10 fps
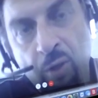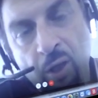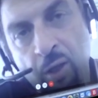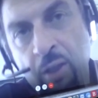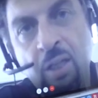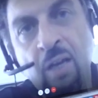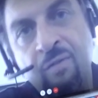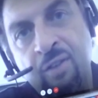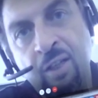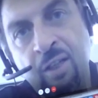We already
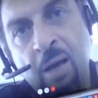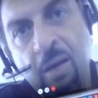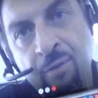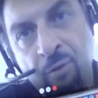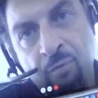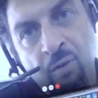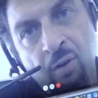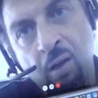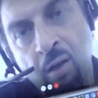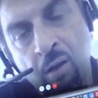have three months of
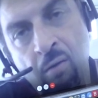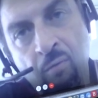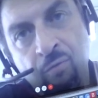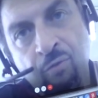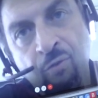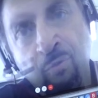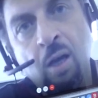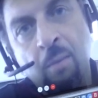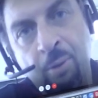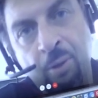uh, full
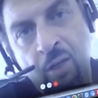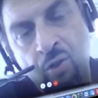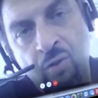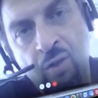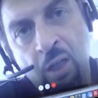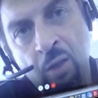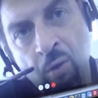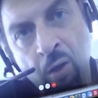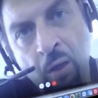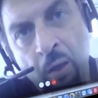uh, production
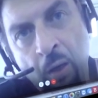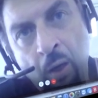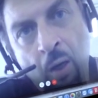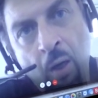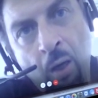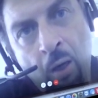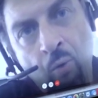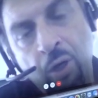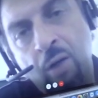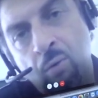schedule.
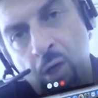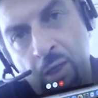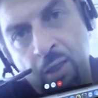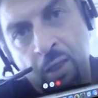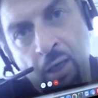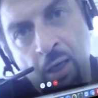We are working